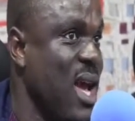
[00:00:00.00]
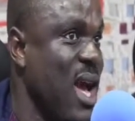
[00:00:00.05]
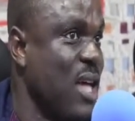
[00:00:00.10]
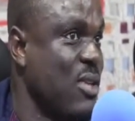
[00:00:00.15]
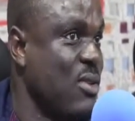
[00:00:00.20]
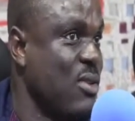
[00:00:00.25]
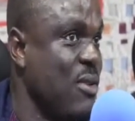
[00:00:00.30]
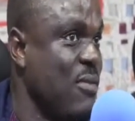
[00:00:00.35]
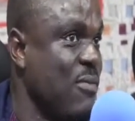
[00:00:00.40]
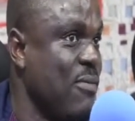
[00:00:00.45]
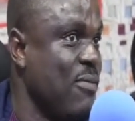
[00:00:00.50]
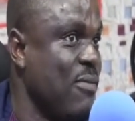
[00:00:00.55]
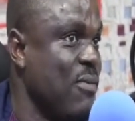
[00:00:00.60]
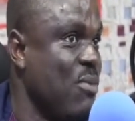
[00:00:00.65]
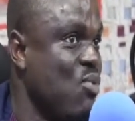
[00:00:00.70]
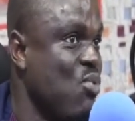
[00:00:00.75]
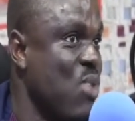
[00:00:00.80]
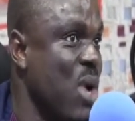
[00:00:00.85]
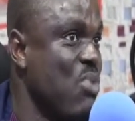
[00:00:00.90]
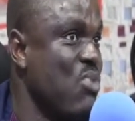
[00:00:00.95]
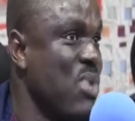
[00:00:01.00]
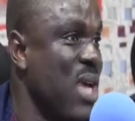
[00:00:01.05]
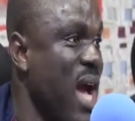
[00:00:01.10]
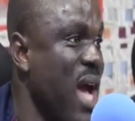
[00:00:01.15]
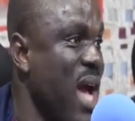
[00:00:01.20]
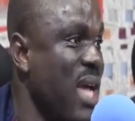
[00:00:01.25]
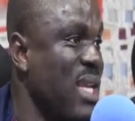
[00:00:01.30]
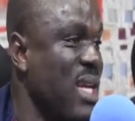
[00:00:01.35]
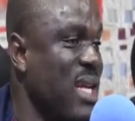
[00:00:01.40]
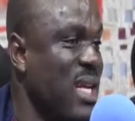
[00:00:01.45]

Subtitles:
as of when we had the